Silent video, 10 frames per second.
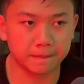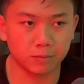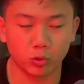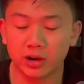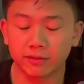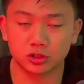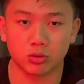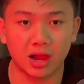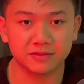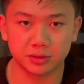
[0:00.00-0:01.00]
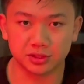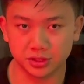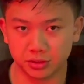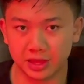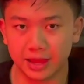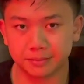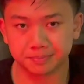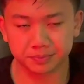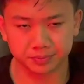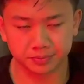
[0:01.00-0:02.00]
whatever drives you to do that,
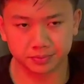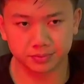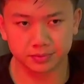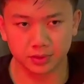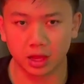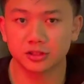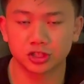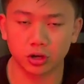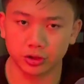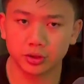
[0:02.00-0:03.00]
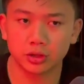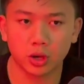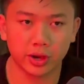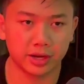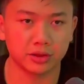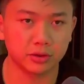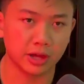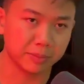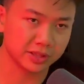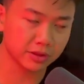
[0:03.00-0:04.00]
sure, you can go ahead and do
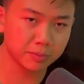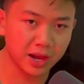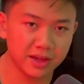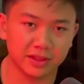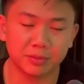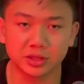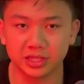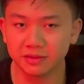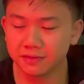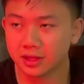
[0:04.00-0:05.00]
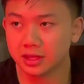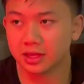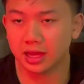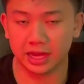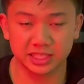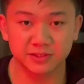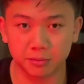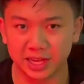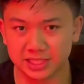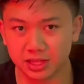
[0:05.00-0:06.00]
that. But the other path, I believe, at least for
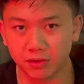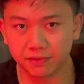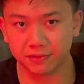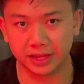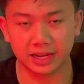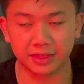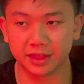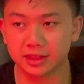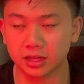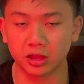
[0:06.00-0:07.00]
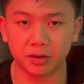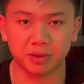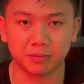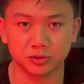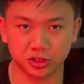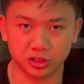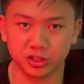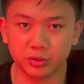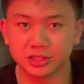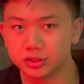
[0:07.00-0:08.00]
myself, and I think that a lot of people should
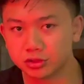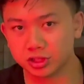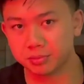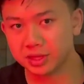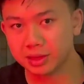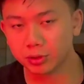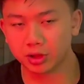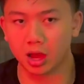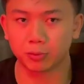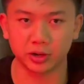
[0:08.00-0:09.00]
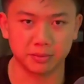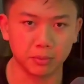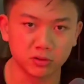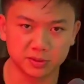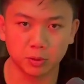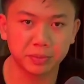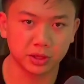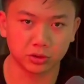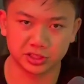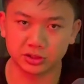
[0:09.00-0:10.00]
do, is you should be able to upgrade multiple
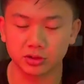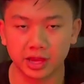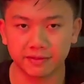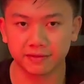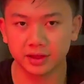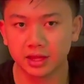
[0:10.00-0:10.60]
pillars in your life.